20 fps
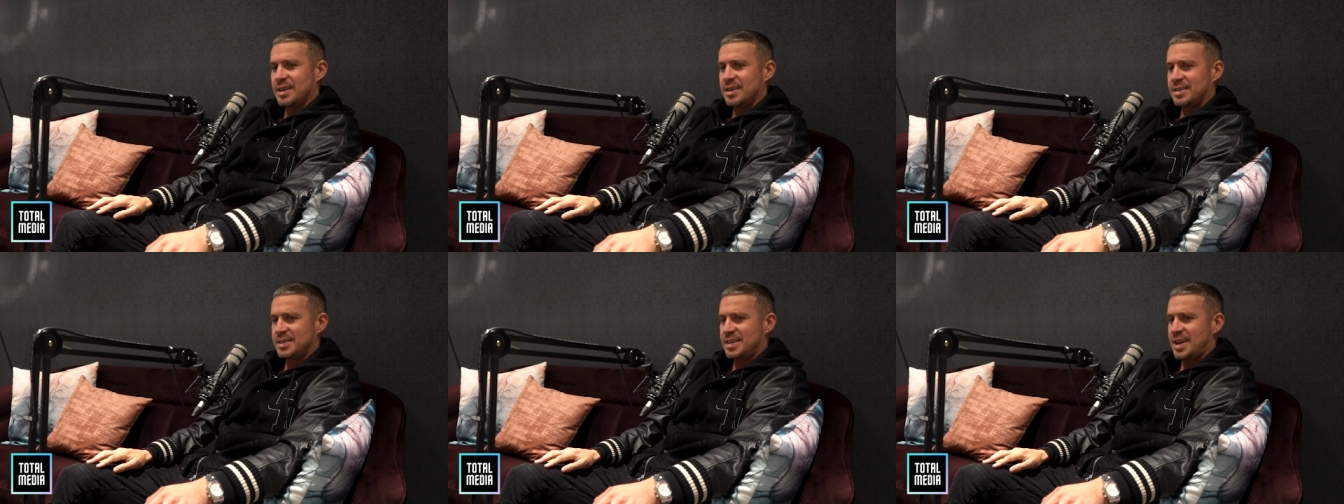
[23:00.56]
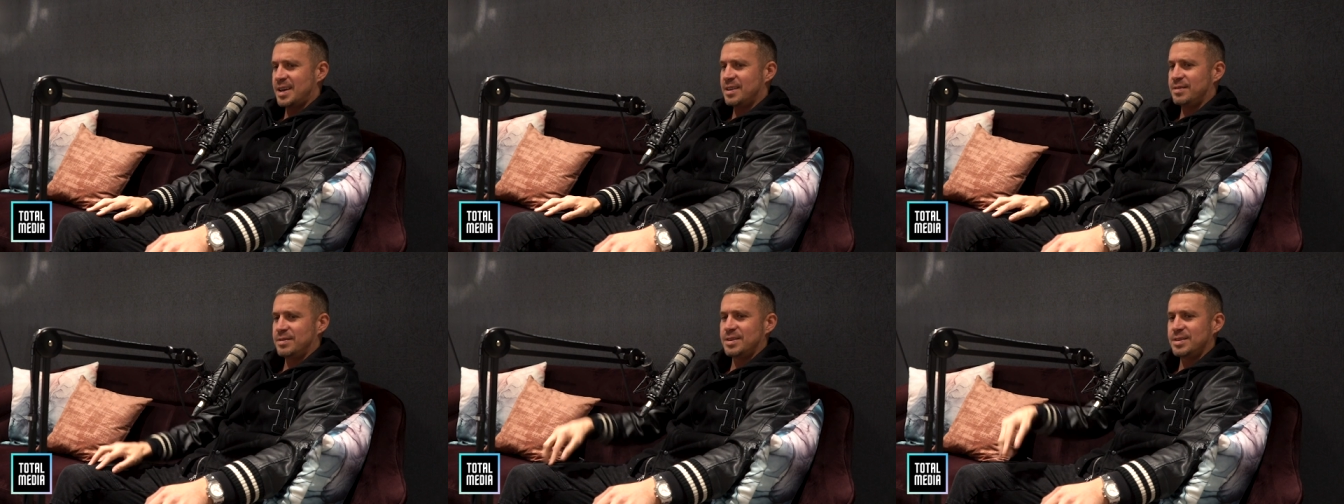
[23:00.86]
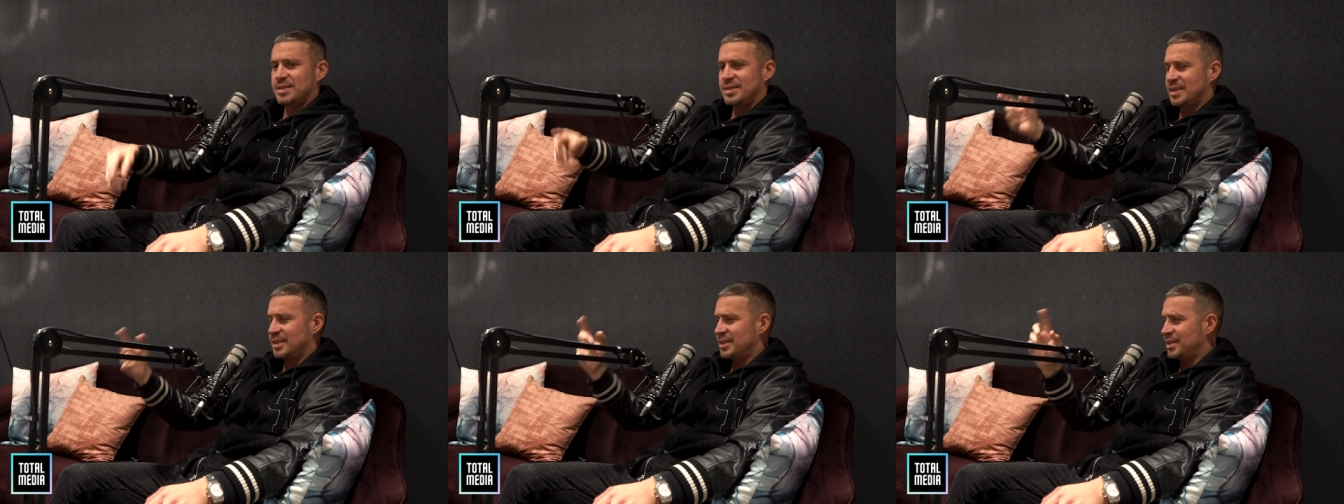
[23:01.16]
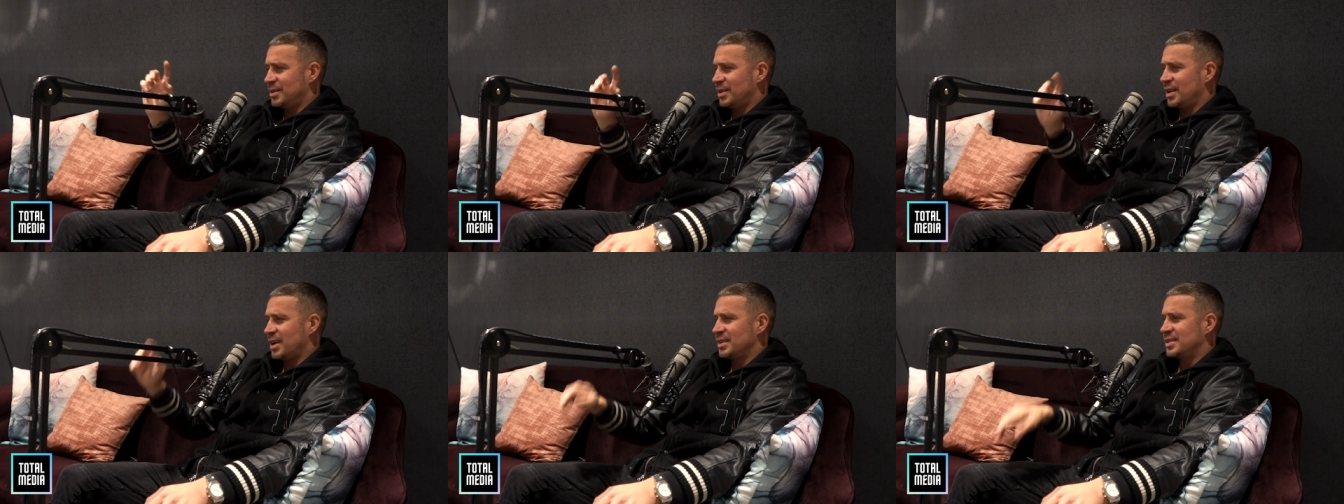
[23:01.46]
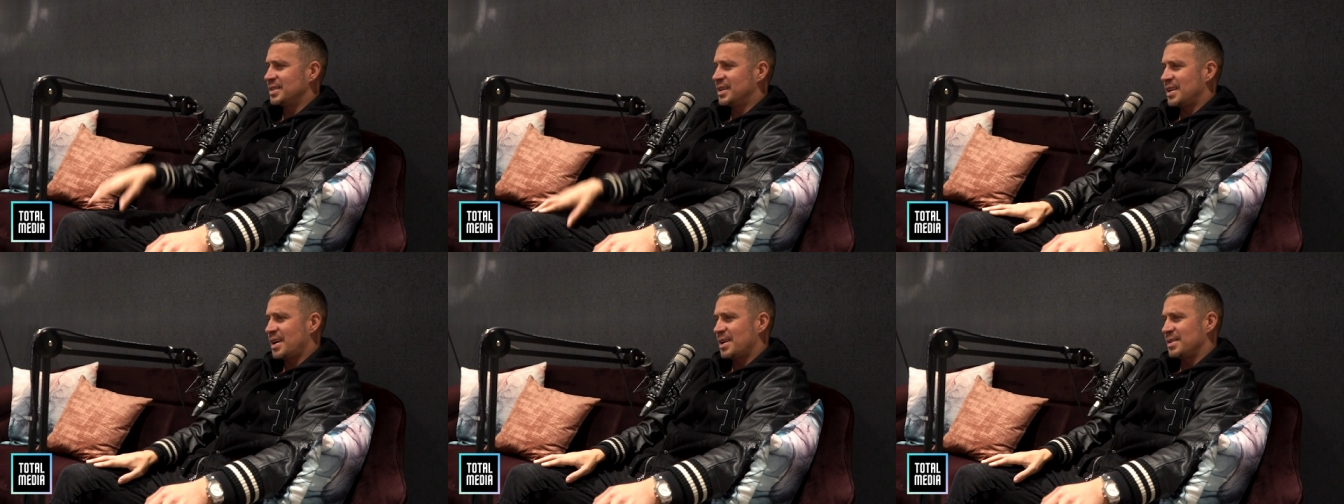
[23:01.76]
Safe, used to do
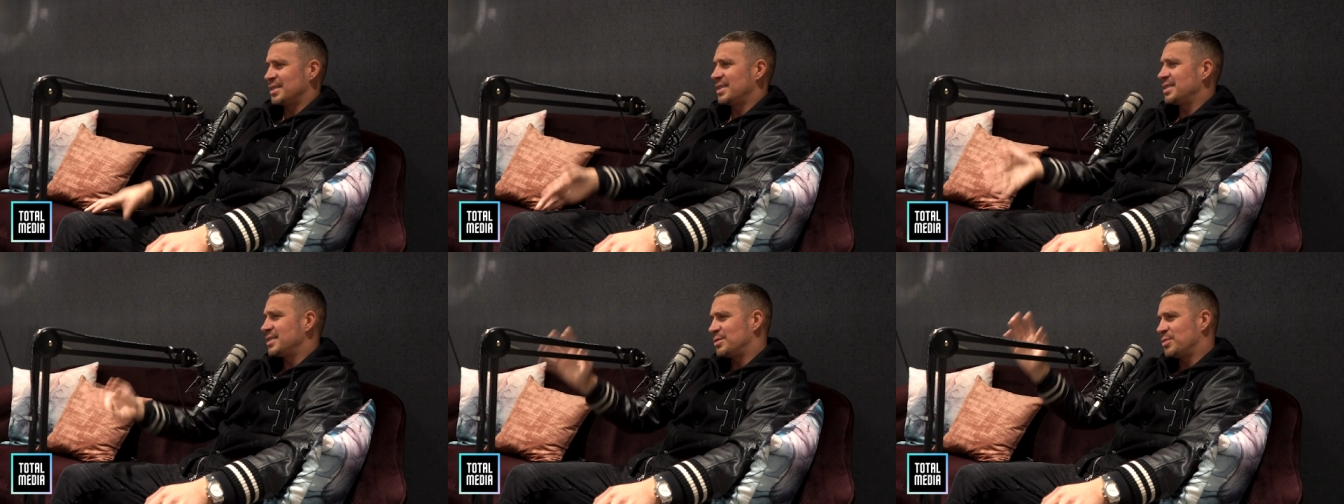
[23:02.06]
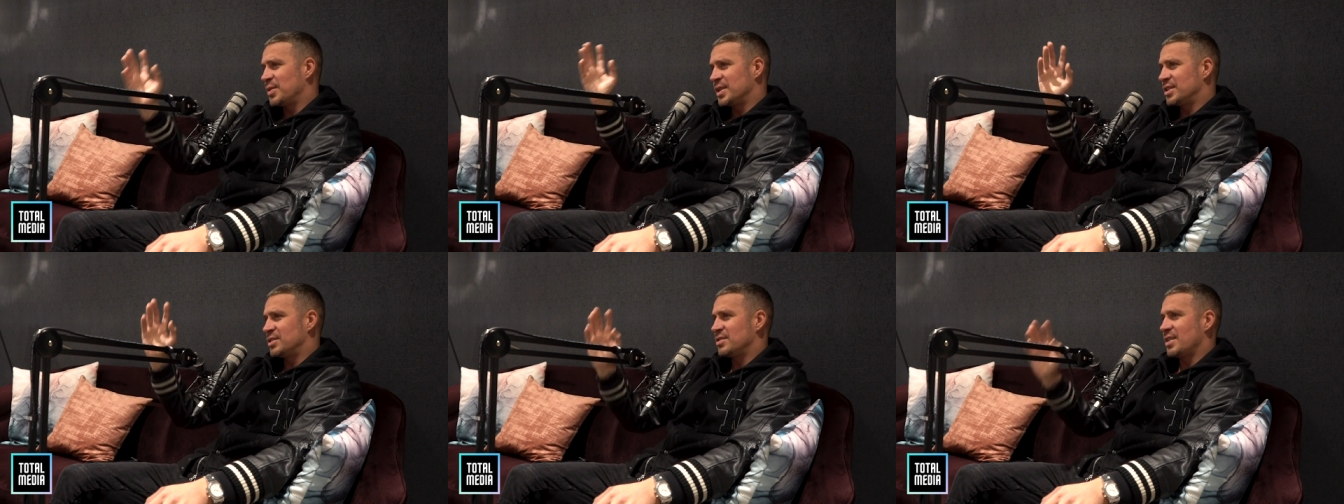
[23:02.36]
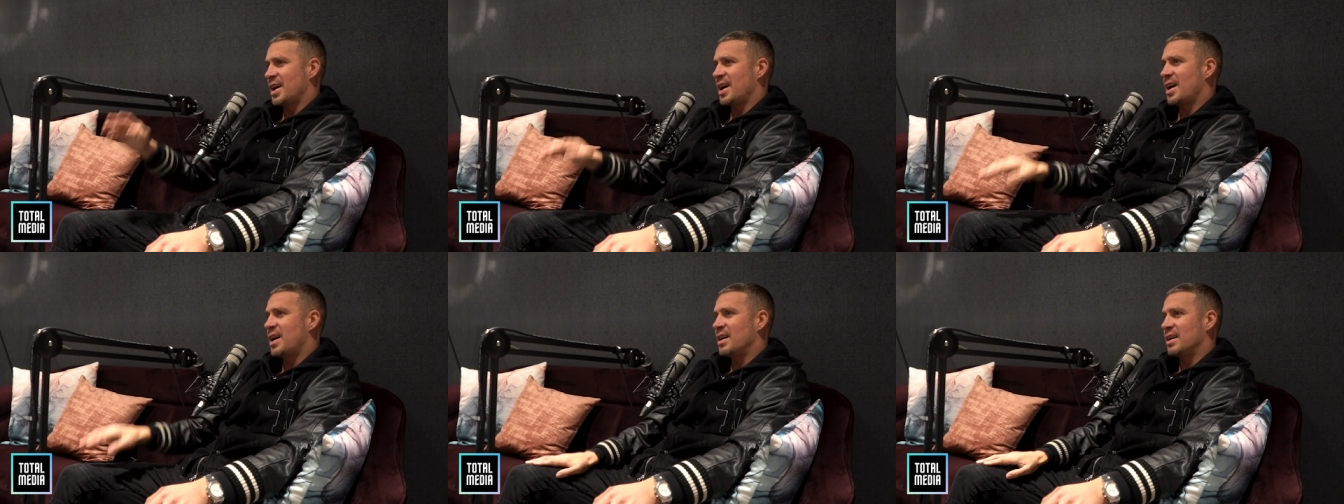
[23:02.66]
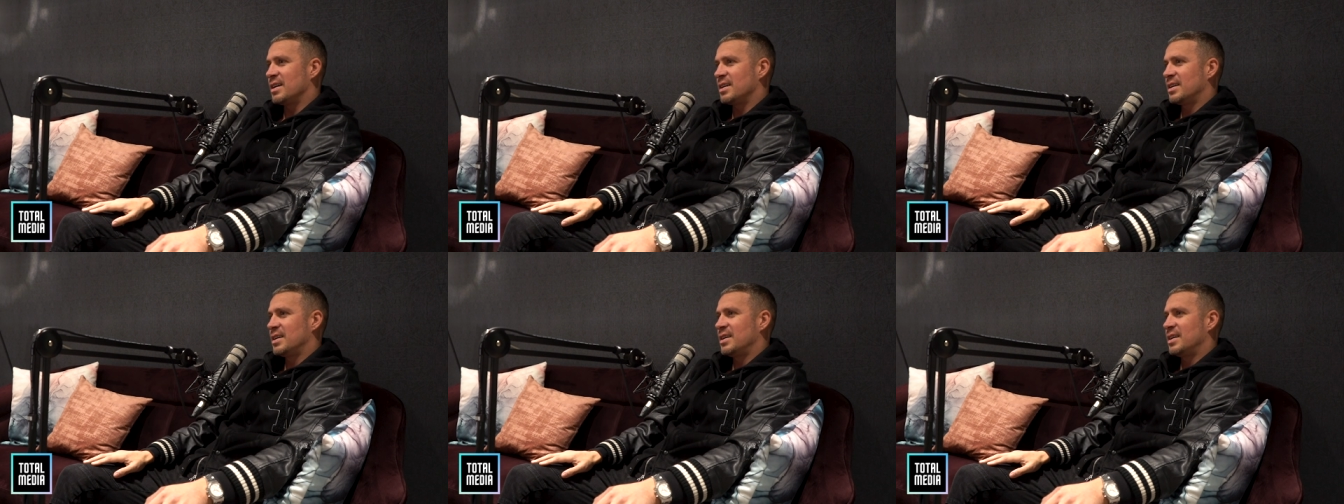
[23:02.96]
loads of clubs. I just went straight out,